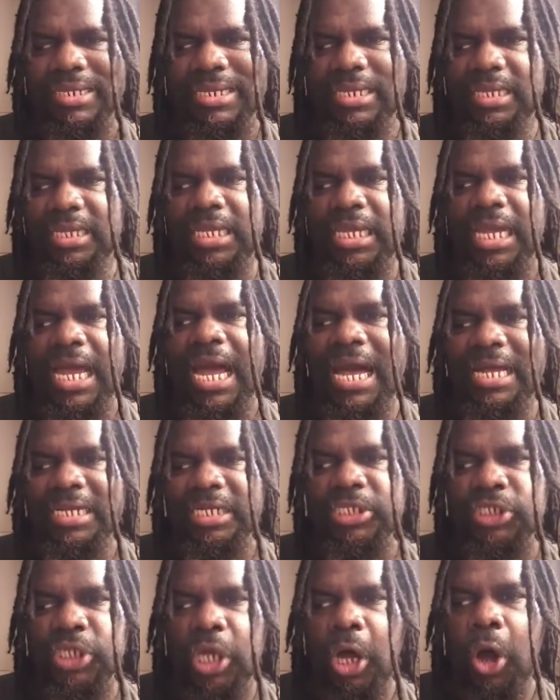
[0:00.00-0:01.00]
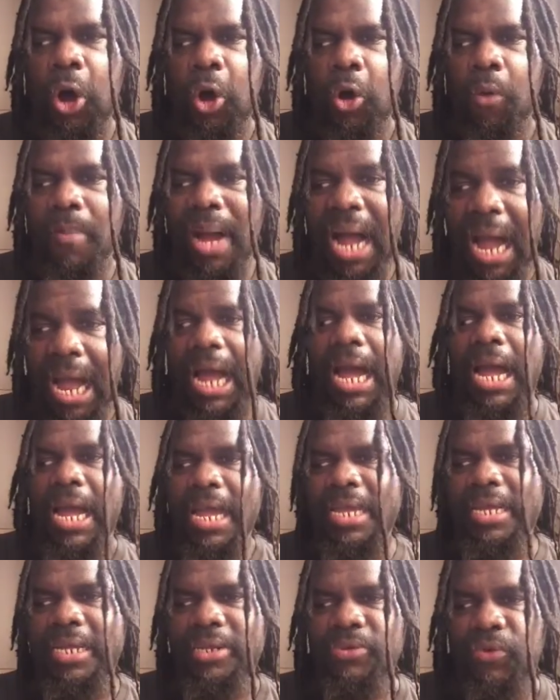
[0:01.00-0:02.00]
He had his own
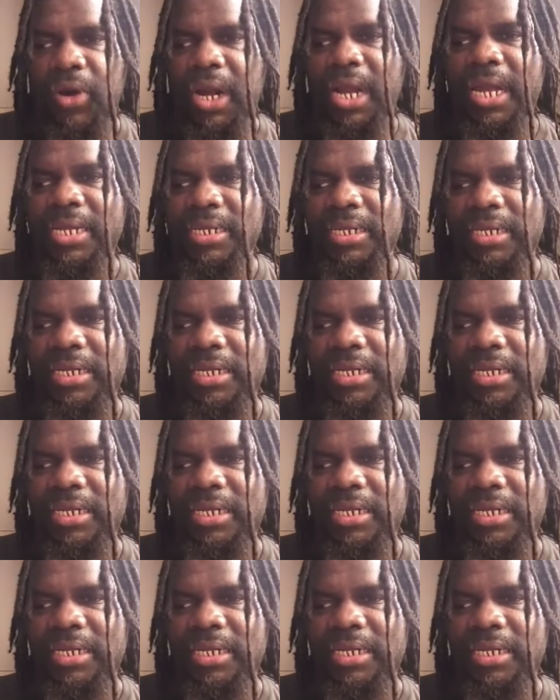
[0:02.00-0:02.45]
mind, right?